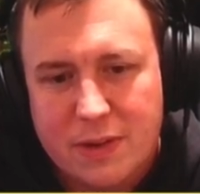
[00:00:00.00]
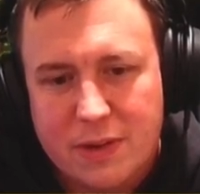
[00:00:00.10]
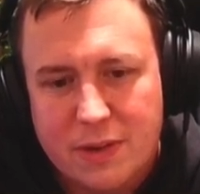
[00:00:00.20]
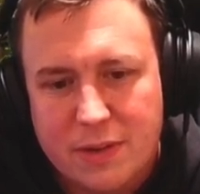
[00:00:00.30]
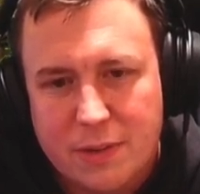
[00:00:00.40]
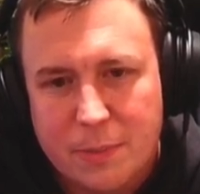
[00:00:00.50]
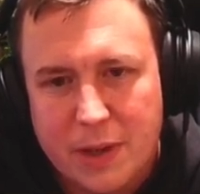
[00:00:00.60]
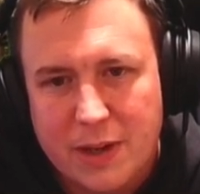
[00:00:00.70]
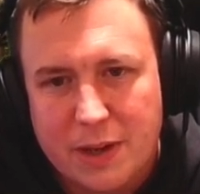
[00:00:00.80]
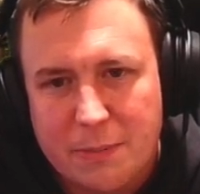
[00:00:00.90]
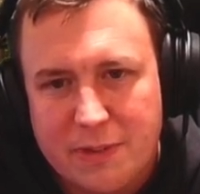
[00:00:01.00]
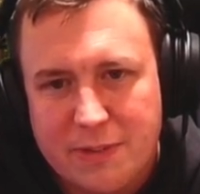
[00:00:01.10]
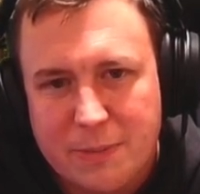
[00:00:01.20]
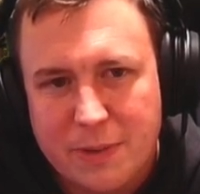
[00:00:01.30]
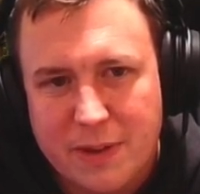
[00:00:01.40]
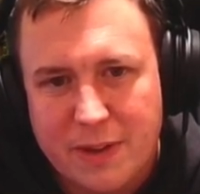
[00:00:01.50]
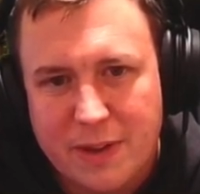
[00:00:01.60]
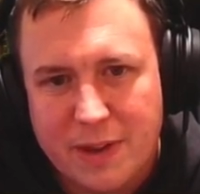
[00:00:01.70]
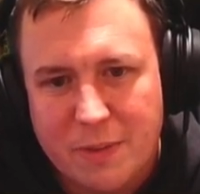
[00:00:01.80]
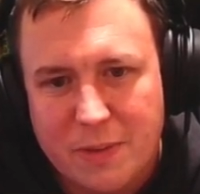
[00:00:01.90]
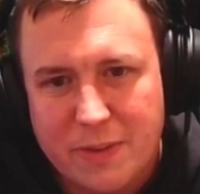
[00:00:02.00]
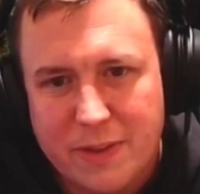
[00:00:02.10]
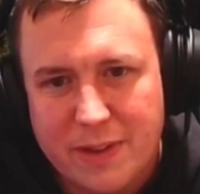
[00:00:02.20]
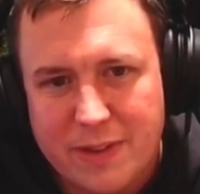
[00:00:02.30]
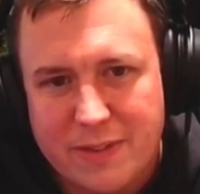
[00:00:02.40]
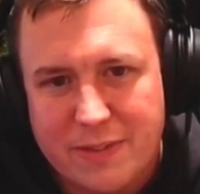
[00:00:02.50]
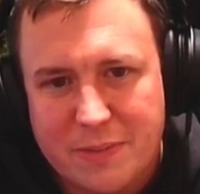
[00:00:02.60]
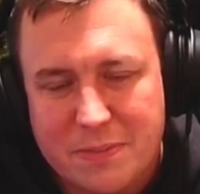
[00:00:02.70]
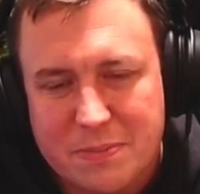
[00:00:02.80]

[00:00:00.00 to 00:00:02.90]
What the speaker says: Because then we can Animist Mite and get rid of this and...